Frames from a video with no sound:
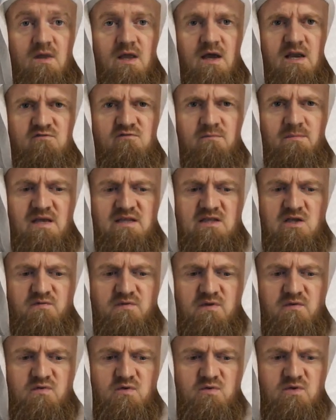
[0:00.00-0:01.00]
And he remained there
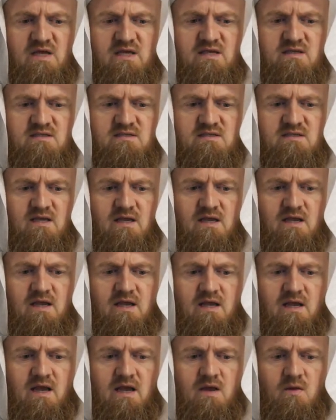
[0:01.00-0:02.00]
for a few days.
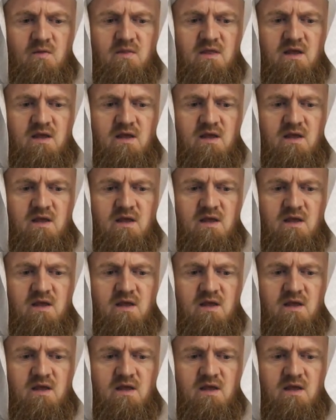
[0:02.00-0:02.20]
And